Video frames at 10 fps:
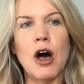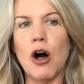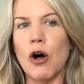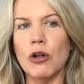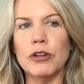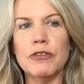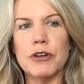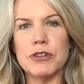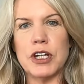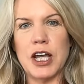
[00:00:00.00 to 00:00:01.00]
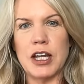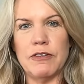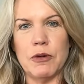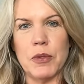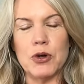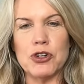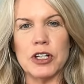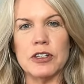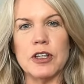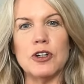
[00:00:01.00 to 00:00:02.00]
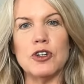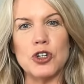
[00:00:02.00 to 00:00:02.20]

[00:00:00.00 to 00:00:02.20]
all of those negative emotions